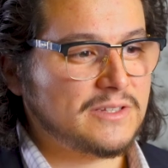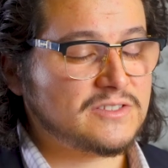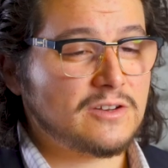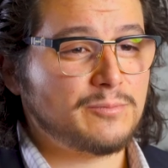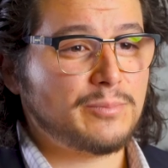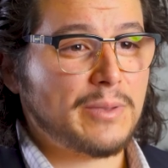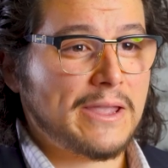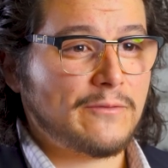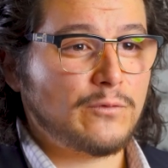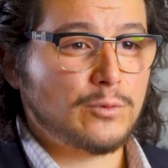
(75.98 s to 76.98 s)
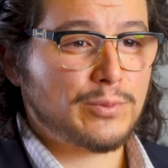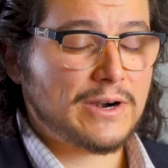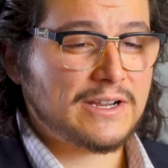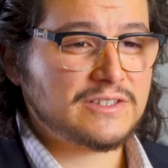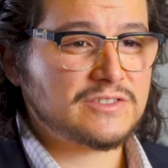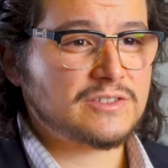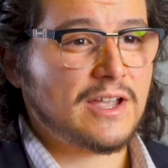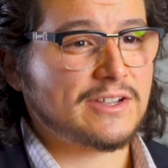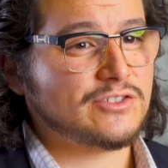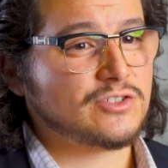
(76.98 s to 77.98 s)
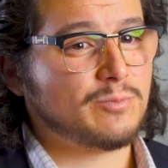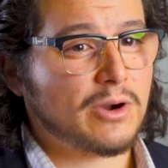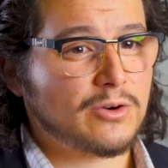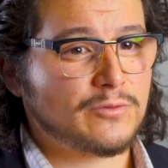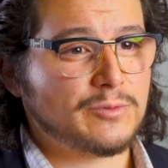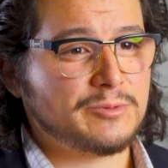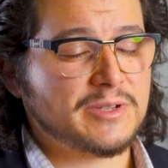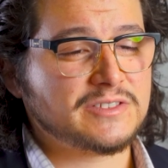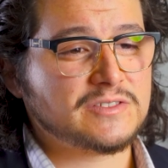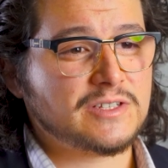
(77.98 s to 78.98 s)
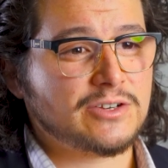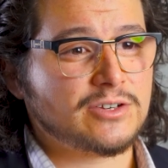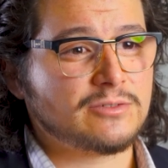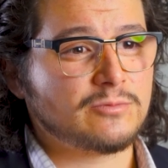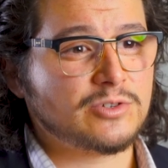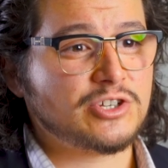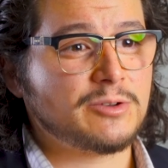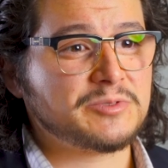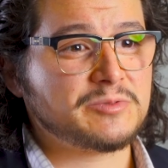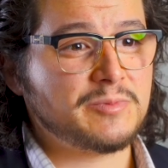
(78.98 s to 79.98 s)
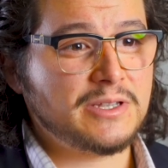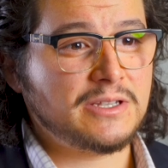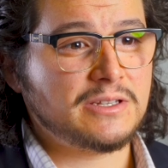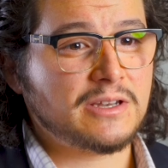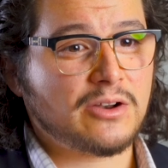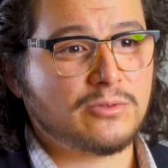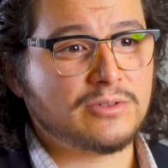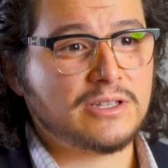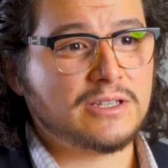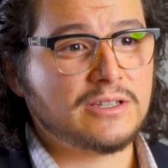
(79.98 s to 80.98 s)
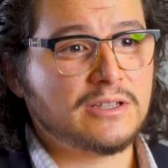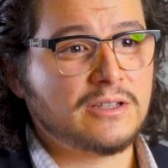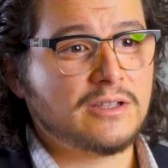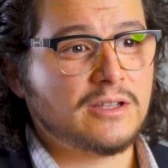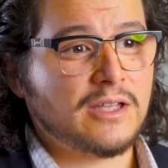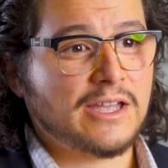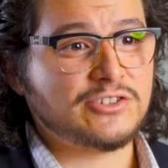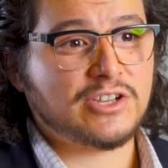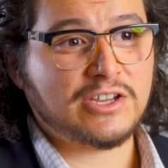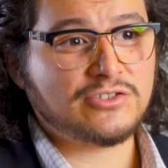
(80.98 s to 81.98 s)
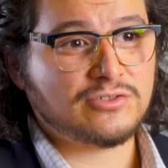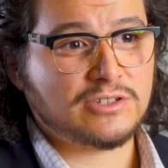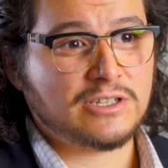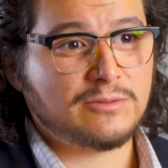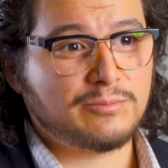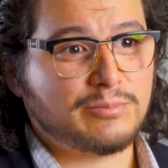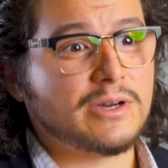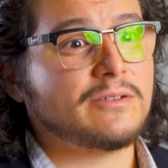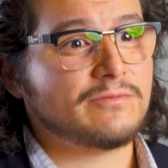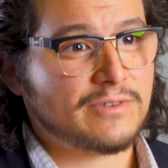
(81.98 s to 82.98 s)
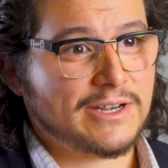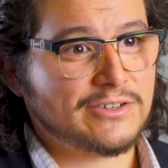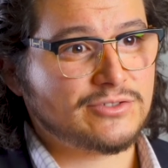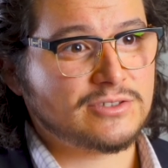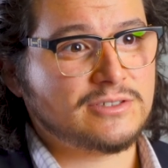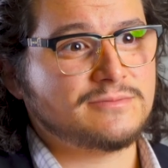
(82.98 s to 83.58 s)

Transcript: instead of paying full price, I could just borrow from the MESA Center, which helps me not only educationally, but financially.